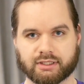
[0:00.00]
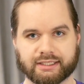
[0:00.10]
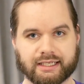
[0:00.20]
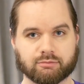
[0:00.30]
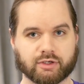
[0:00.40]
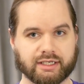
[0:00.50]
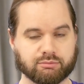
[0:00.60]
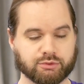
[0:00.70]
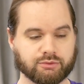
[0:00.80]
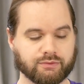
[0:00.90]
the Game
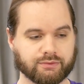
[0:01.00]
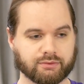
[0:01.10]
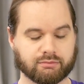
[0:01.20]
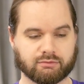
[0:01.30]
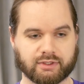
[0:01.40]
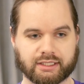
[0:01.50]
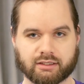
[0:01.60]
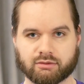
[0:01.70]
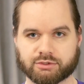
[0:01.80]
Right booth there,